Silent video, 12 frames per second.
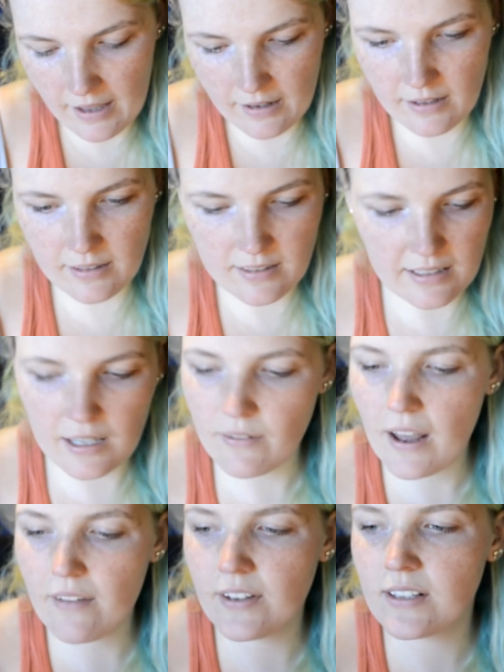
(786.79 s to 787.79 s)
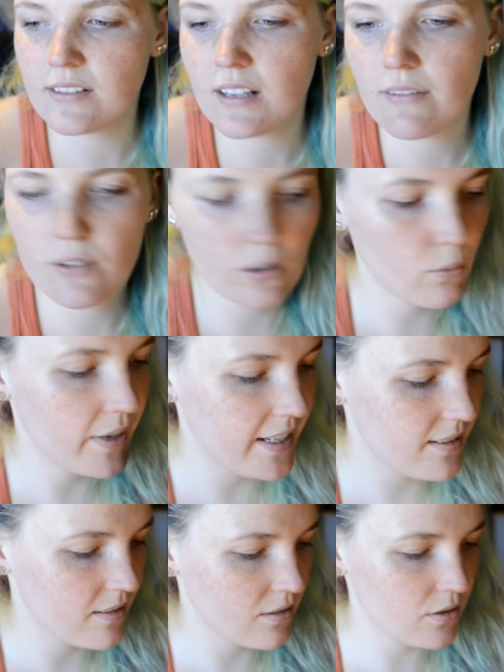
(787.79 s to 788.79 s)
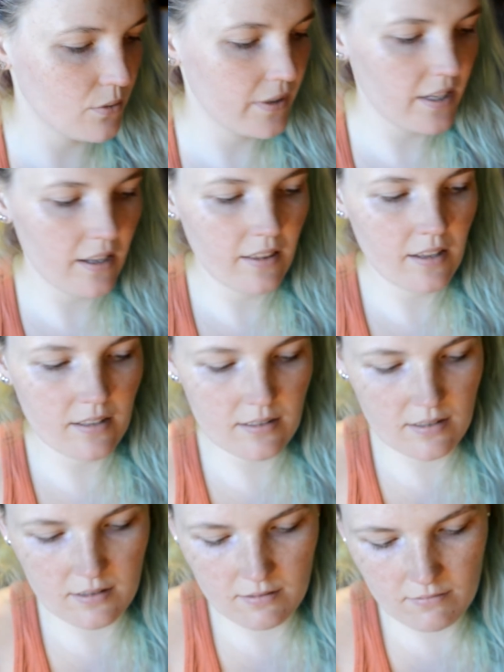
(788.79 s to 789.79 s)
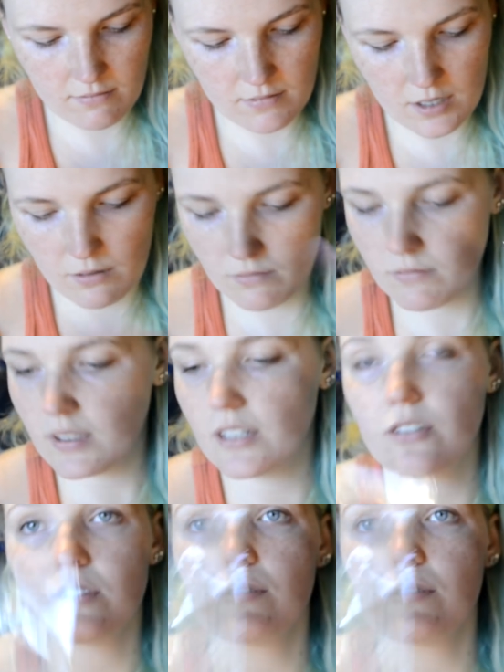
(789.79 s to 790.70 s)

And instead of having several ways to do it in this, oh, they just